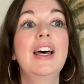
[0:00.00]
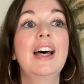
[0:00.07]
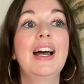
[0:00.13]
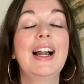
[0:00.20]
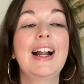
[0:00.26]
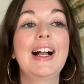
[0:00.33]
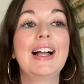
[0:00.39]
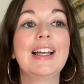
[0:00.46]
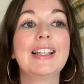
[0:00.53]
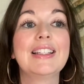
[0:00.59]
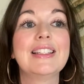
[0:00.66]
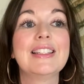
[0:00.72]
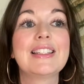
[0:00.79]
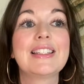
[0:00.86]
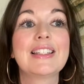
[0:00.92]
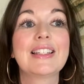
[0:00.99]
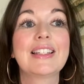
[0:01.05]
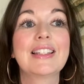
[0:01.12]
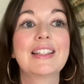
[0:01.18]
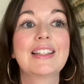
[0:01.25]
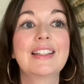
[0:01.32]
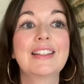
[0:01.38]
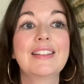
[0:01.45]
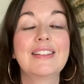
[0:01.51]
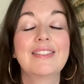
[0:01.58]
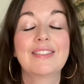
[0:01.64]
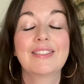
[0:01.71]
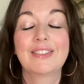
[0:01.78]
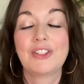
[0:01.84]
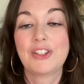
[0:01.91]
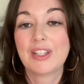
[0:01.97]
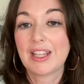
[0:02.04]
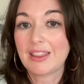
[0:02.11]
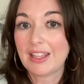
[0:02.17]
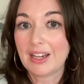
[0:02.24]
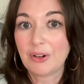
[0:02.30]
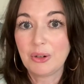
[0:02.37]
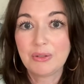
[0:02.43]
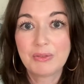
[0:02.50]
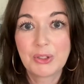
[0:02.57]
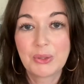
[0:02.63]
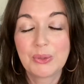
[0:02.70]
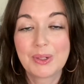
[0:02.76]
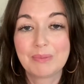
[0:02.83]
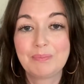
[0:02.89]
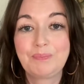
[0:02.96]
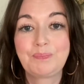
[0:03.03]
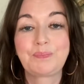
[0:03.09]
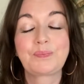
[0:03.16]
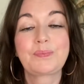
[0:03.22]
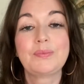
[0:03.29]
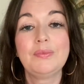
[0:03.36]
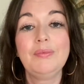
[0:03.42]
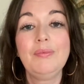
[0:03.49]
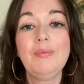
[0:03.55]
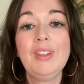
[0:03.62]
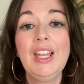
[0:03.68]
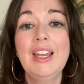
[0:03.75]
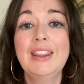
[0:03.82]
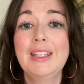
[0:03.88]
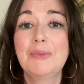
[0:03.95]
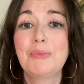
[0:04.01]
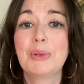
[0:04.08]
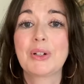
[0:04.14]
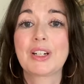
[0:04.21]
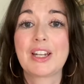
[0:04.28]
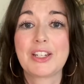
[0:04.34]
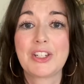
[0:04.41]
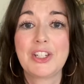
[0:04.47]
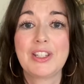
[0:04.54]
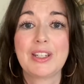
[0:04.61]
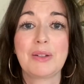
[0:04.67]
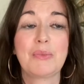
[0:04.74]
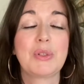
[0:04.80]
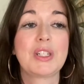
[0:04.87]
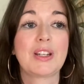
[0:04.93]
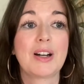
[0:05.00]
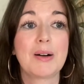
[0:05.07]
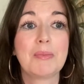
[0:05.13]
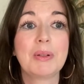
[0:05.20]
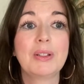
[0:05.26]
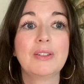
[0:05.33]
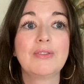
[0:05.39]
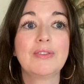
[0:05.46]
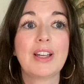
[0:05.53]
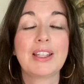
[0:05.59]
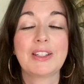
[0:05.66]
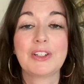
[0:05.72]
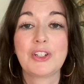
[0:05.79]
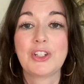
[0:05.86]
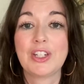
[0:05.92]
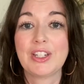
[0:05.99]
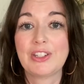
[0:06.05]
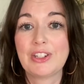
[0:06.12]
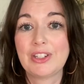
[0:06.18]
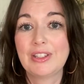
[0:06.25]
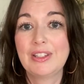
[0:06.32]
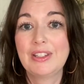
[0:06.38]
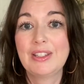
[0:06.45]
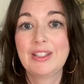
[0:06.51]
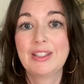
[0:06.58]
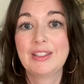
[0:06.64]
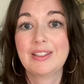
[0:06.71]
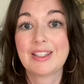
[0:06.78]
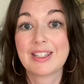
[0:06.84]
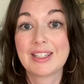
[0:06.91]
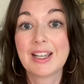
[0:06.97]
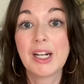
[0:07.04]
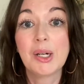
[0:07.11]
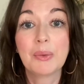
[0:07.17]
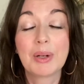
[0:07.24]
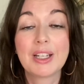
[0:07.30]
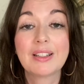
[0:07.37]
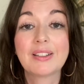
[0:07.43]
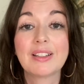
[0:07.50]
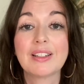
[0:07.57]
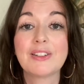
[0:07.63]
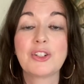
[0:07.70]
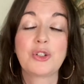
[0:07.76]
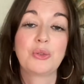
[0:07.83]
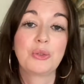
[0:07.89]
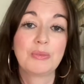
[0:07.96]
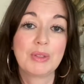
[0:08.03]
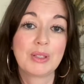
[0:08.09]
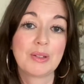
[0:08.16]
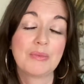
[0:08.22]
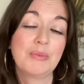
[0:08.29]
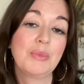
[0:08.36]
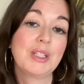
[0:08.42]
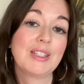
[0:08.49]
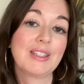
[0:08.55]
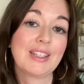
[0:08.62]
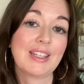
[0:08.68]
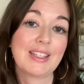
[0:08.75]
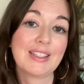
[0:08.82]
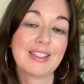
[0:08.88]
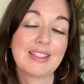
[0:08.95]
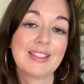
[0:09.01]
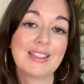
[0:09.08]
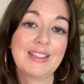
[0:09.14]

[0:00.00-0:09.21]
and sent that off to him. And then what Krisztian did was a couple of illustrations to start with and showed me them. We decided,